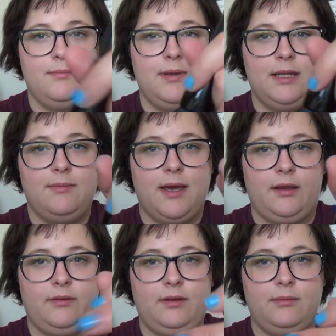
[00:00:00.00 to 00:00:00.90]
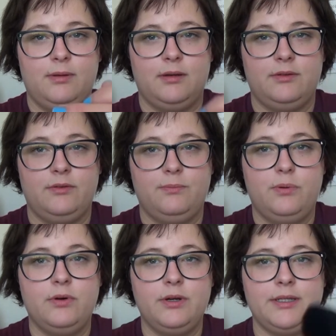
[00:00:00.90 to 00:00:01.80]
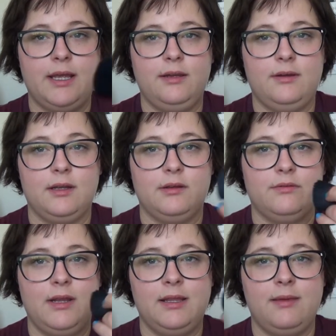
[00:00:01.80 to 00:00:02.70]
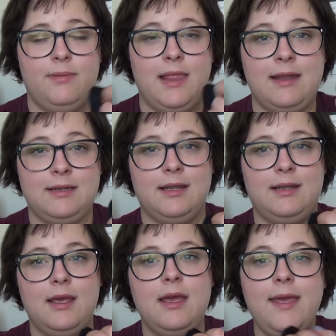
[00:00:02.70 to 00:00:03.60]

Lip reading: minimize the appearance of pores, and you can really blend it